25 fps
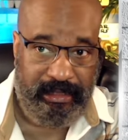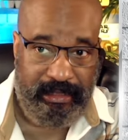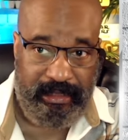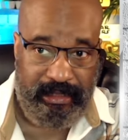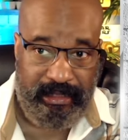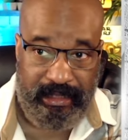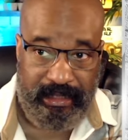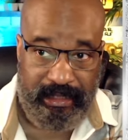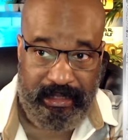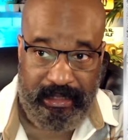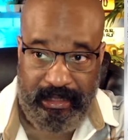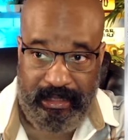
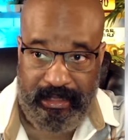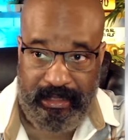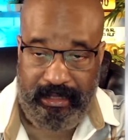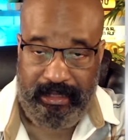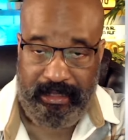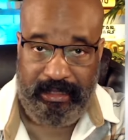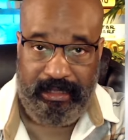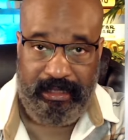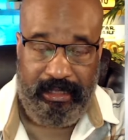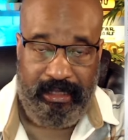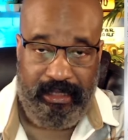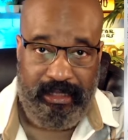It
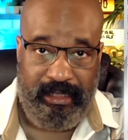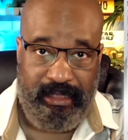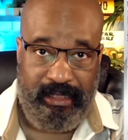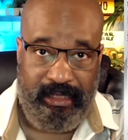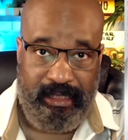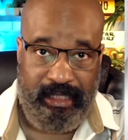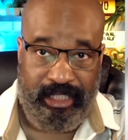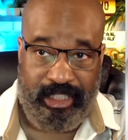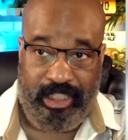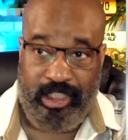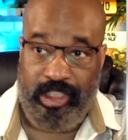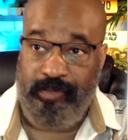
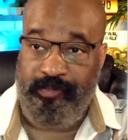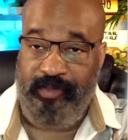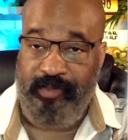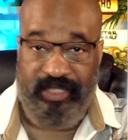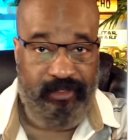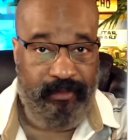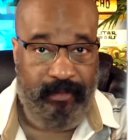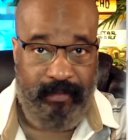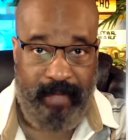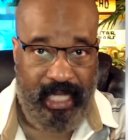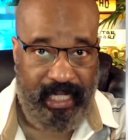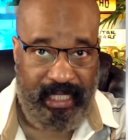could be
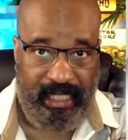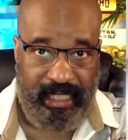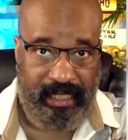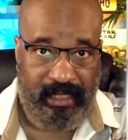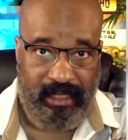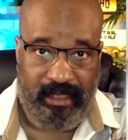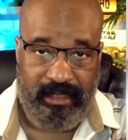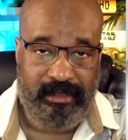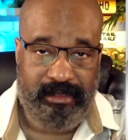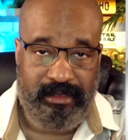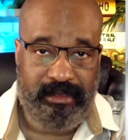the money,